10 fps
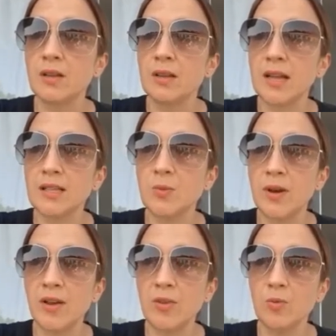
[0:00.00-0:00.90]
that's
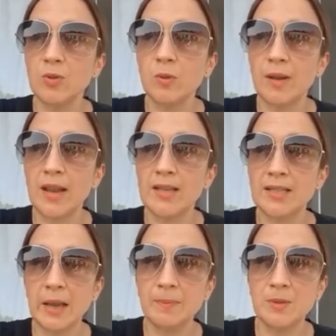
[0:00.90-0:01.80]
where I thought where my next
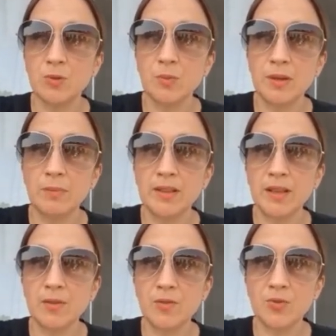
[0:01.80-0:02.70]
steps would be. But
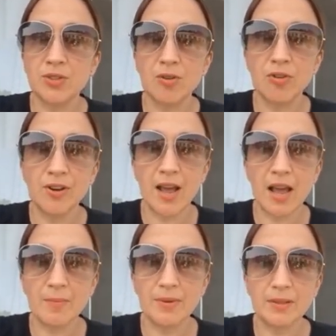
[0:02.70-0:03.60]
then of course Corona
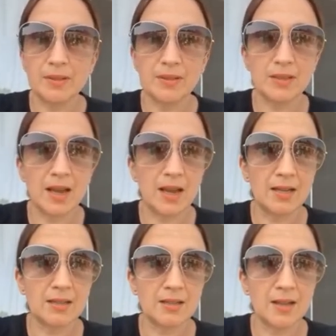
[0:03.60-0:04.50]
happens,
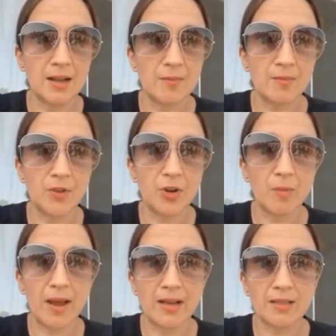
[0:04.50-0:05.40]
and
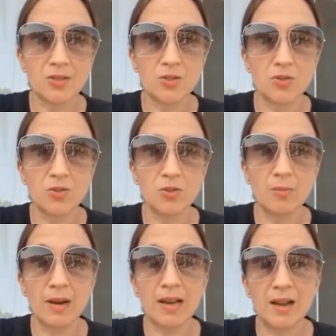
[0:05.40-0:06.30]
my access to
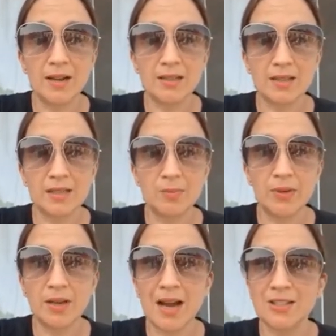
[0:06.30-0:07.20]
my clients has
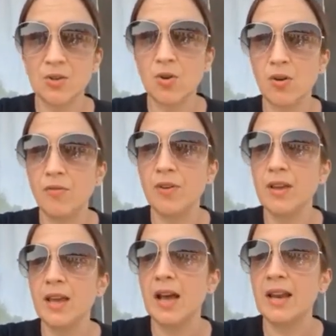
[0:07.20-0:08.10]
been cut off,
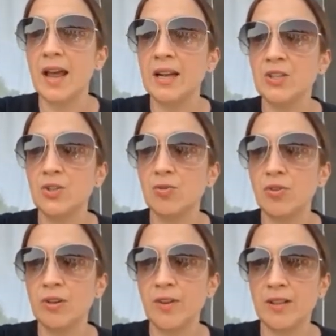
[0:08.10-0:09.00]
and I had to
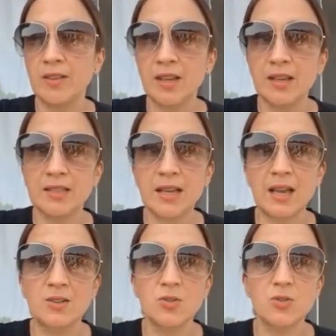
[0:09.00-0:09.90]
reinvent things. I
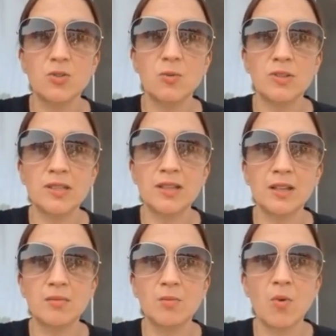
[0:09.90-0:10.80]
had to obviously get
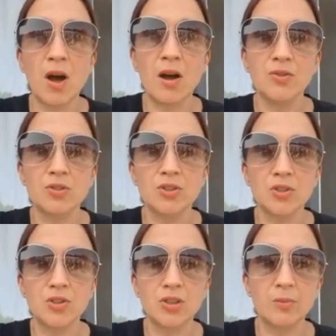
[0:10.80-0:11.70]
more out on the
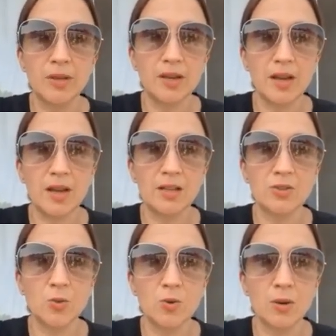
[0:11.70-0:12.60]
social media
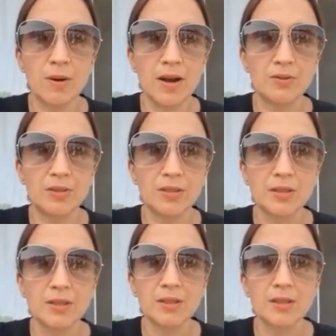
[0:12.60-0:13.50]
and talk about
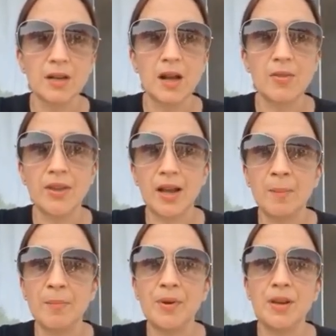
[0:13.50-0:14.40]
the
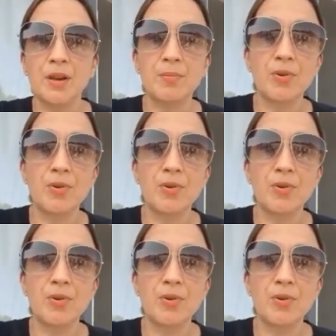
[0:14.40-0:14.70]
company and the